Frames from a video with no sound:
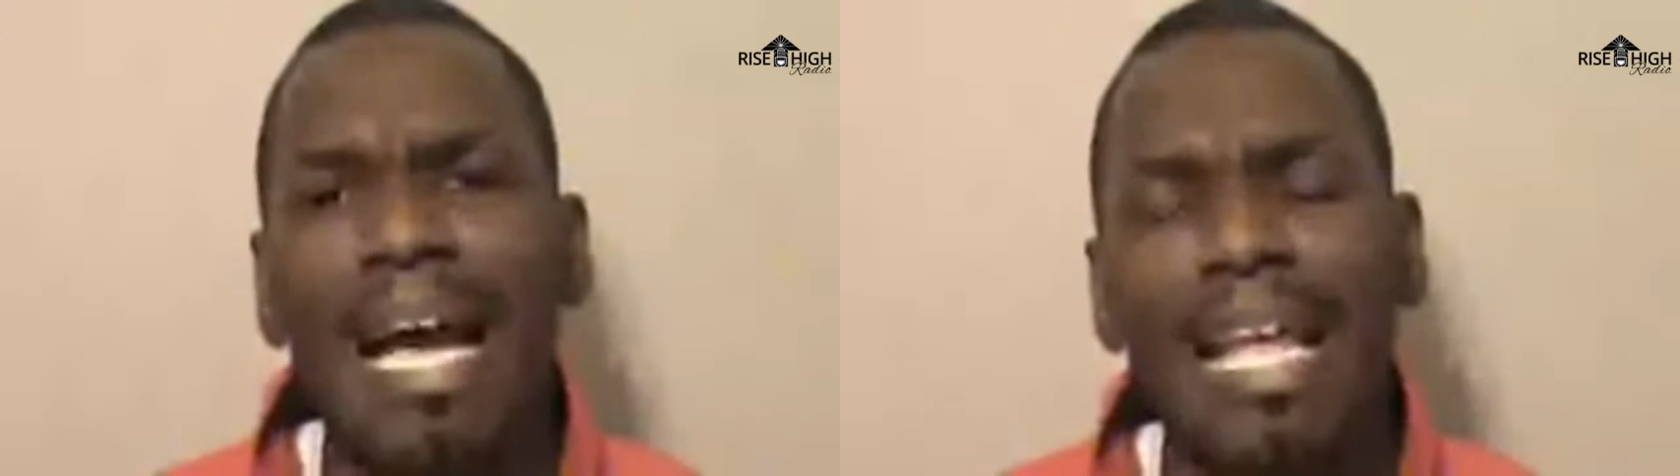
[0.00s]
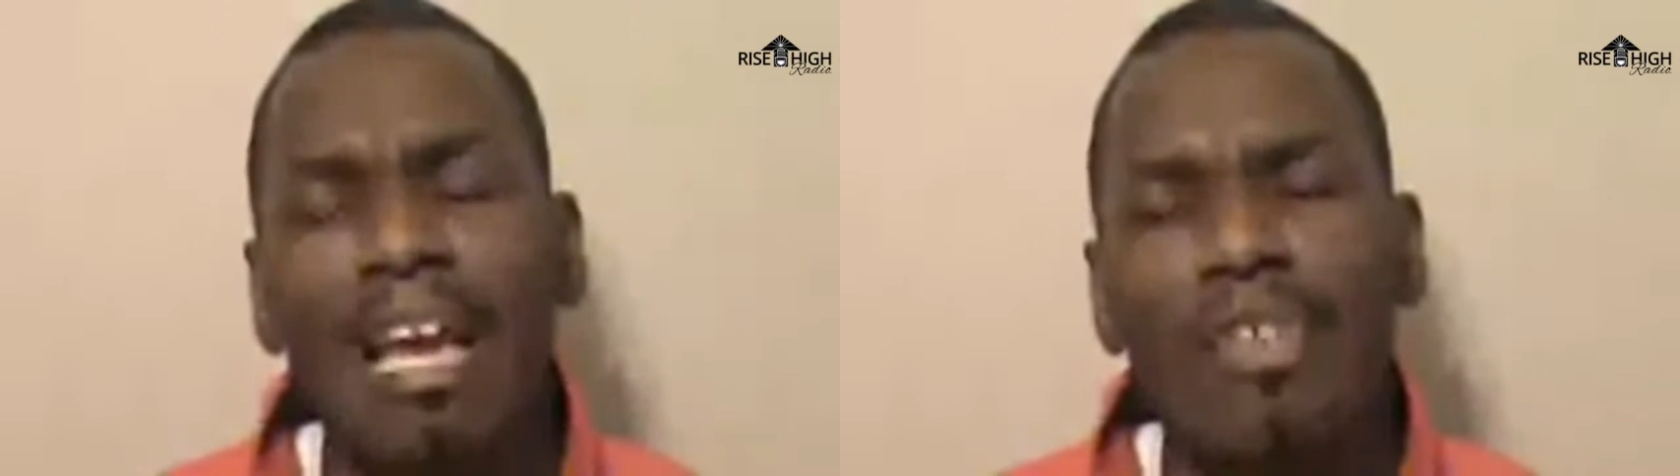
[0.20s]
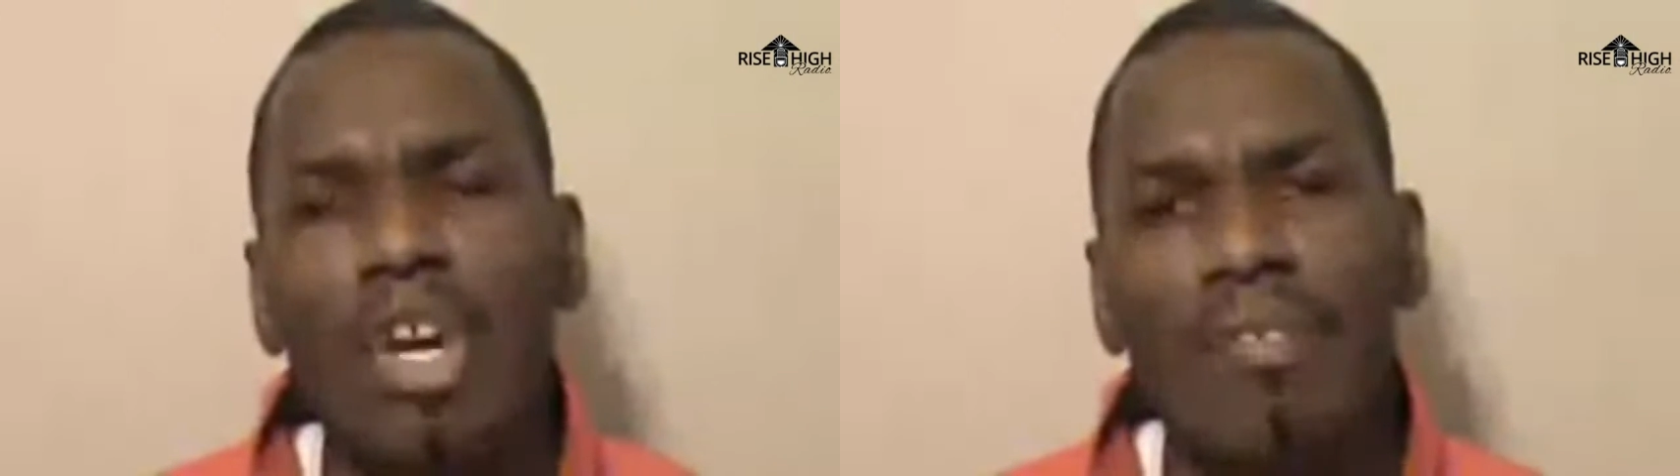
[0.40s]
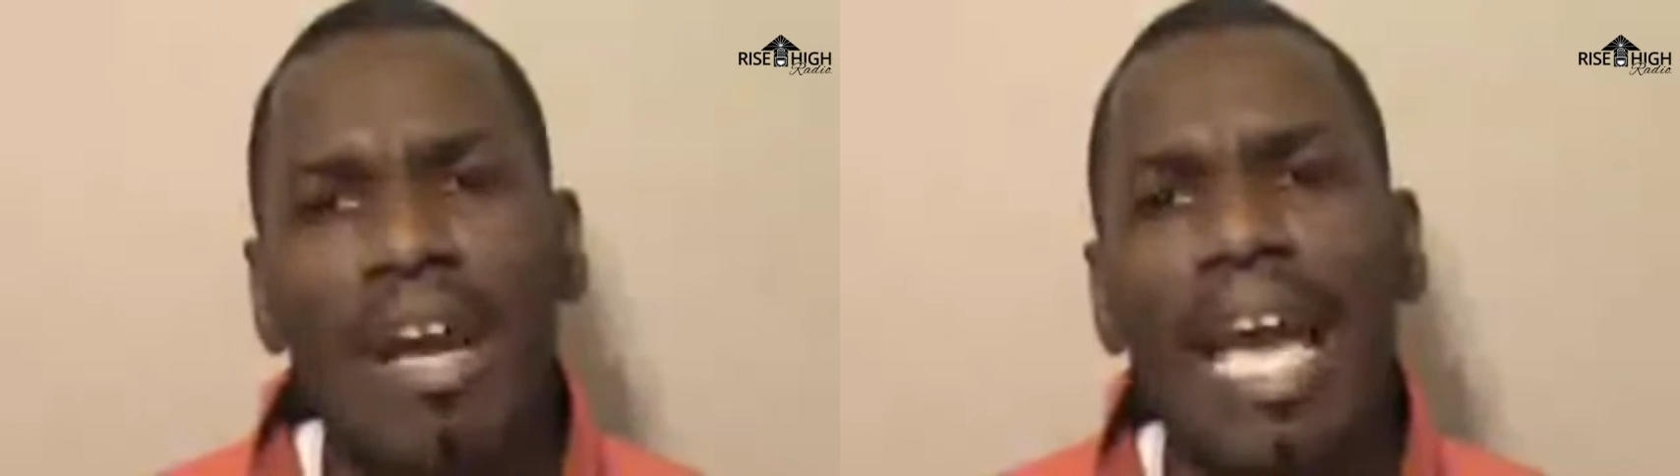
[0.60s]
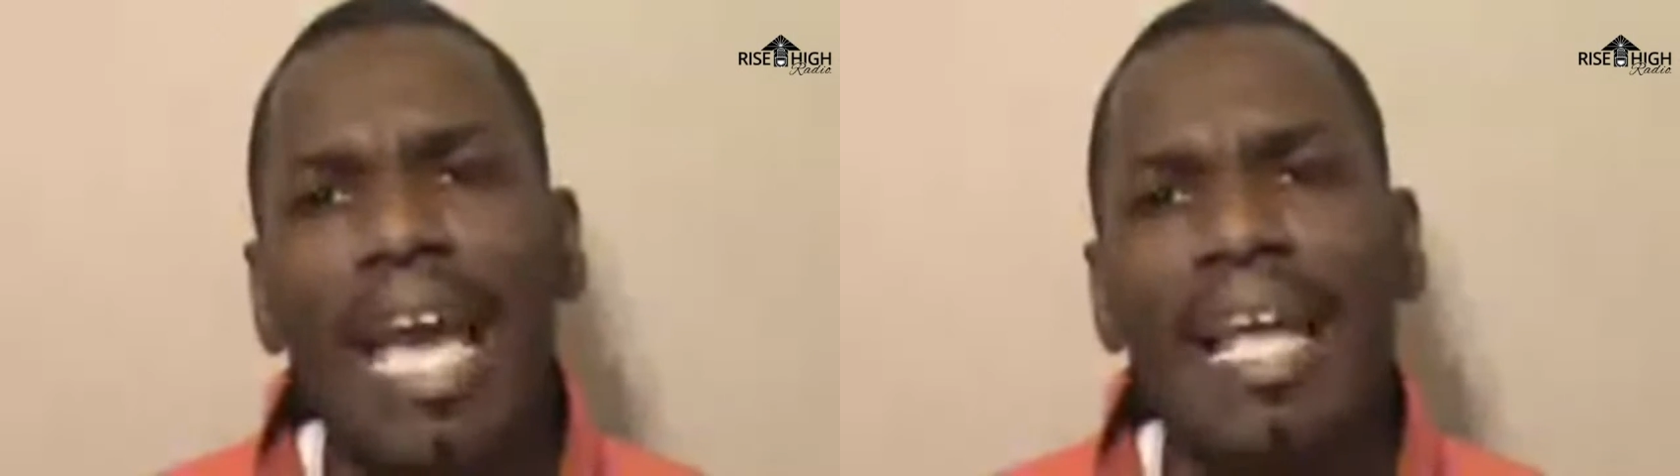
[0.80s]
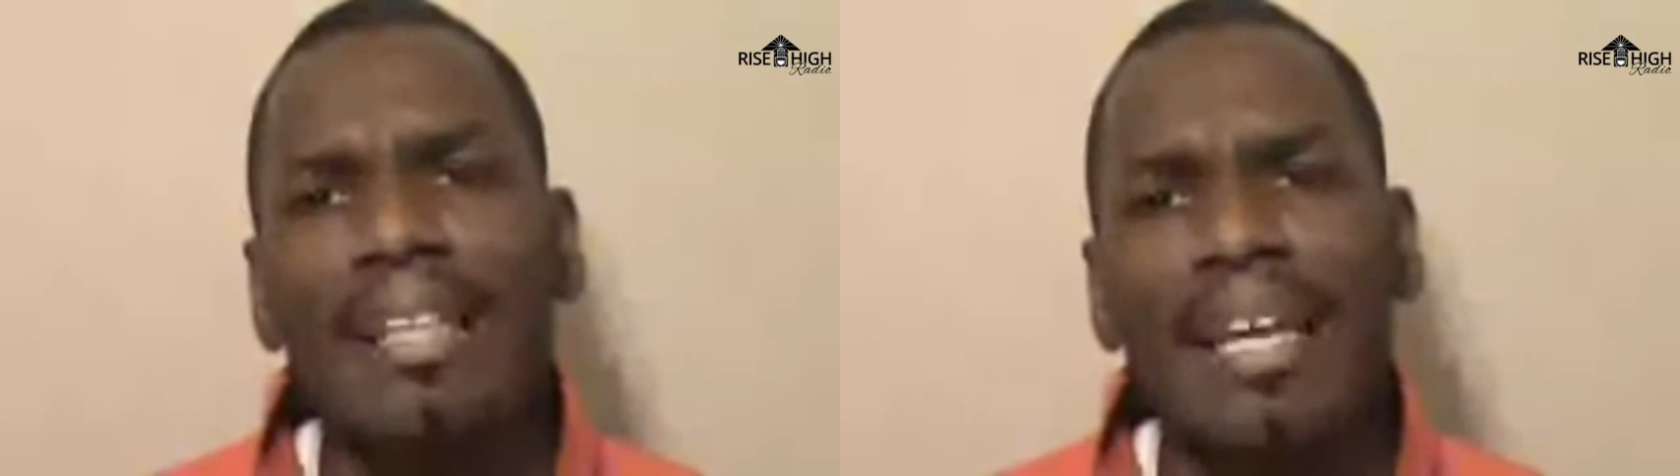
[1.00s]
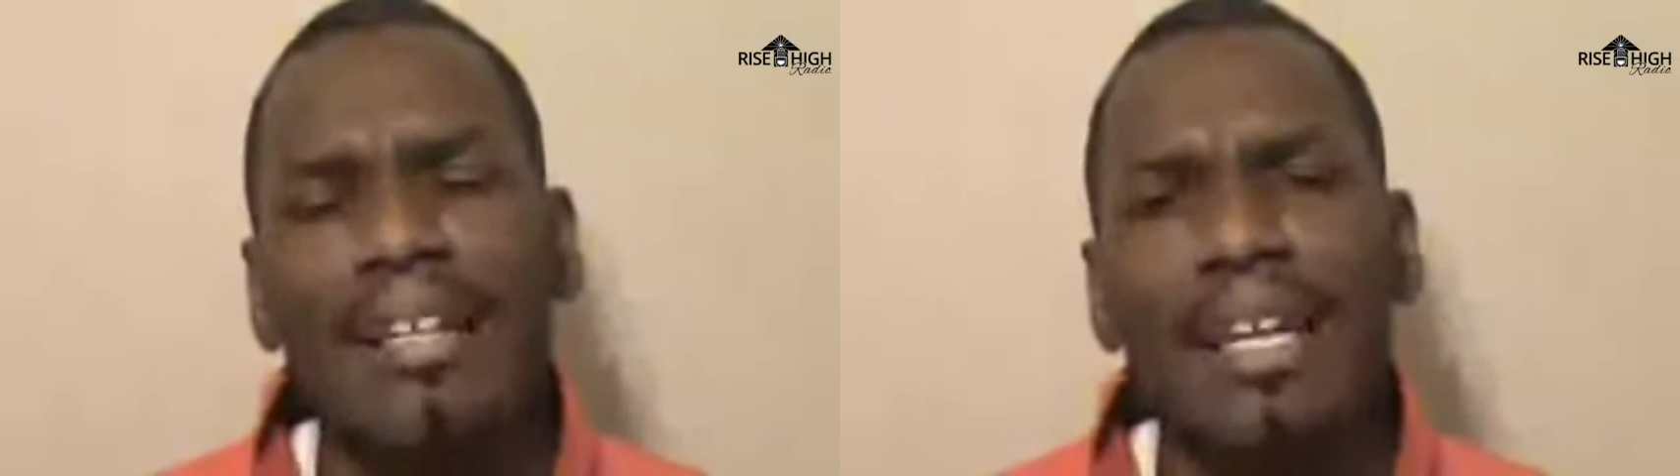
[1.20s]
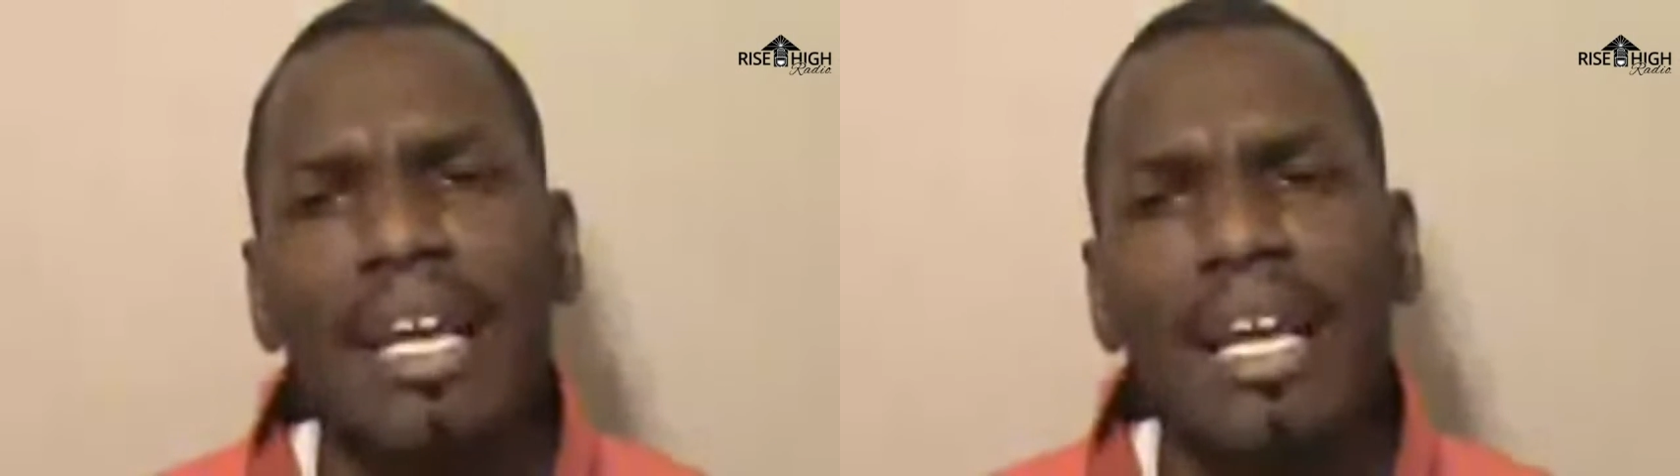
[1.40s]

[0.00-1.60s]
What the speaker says: your mind, have you ever had